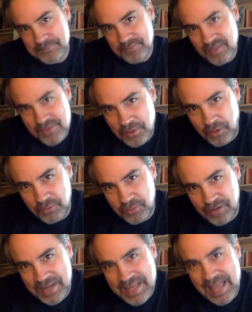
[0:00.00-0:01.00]
this
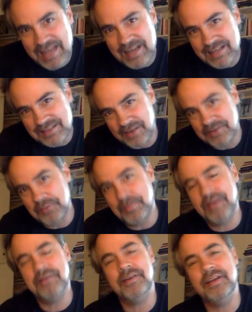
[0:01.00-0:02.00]
already edited
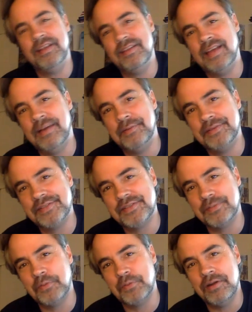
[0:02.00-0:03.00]
documentary. That was
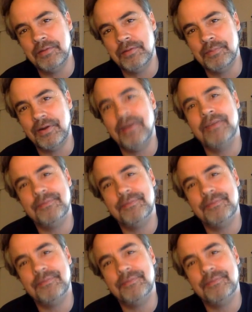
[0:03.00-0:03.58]
the weird part.